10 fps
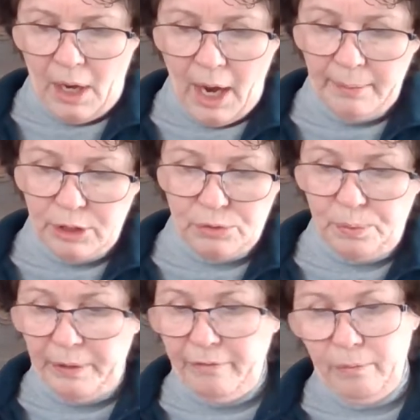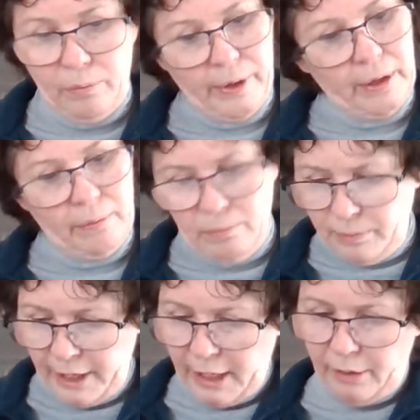I'm just
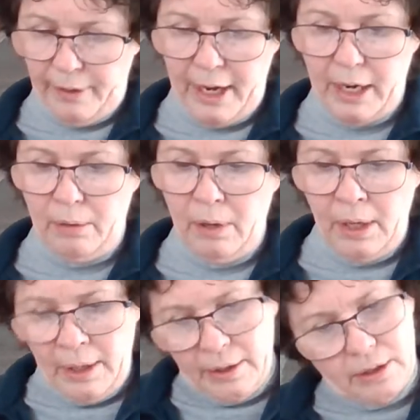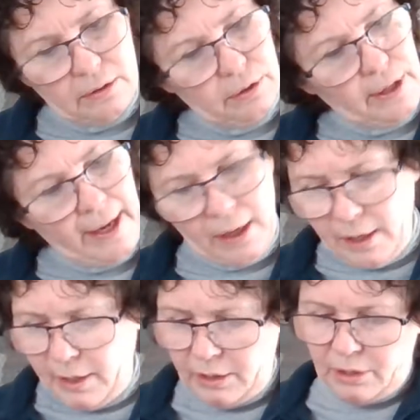reiterating this
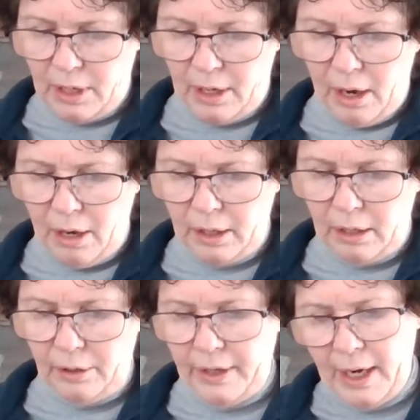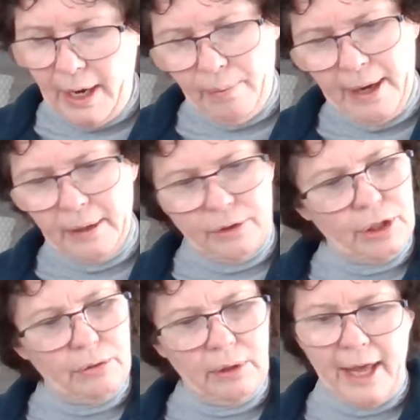article that I read to
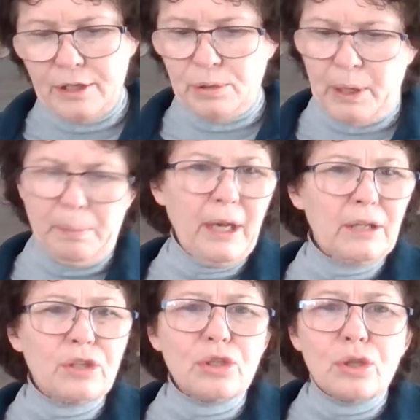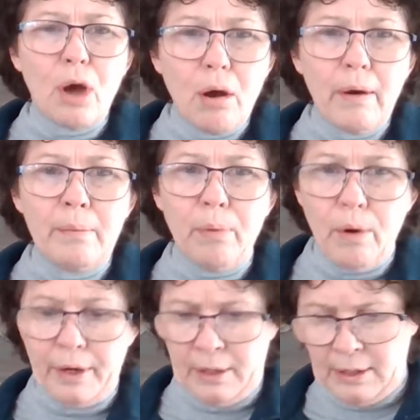you last week, but it's so
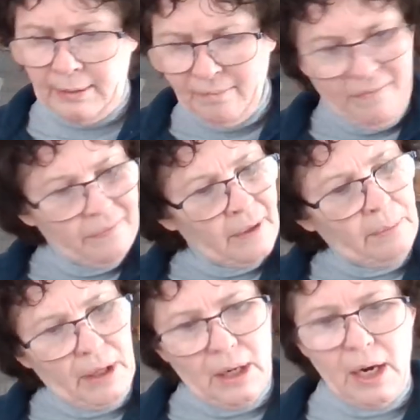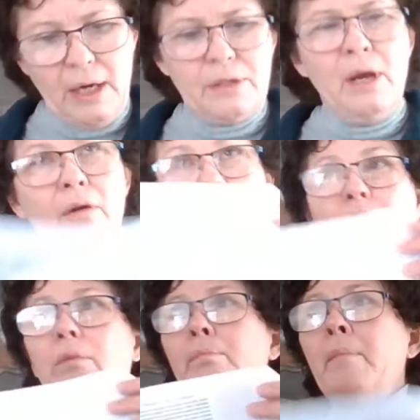important because
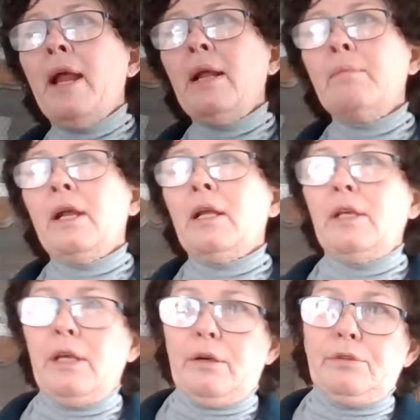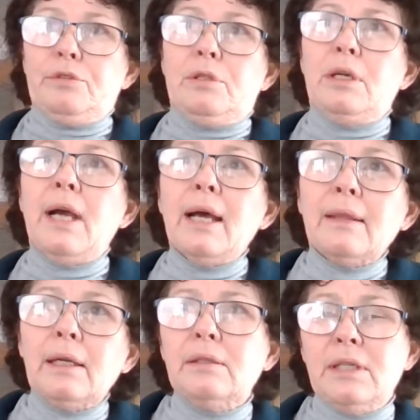for many years the
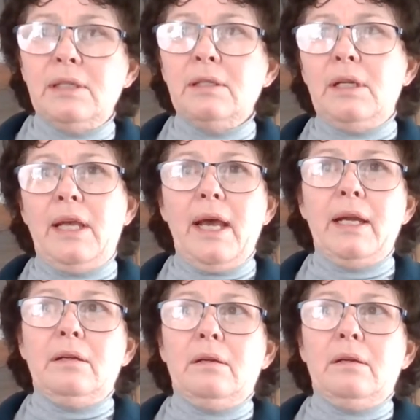Gothic didn't get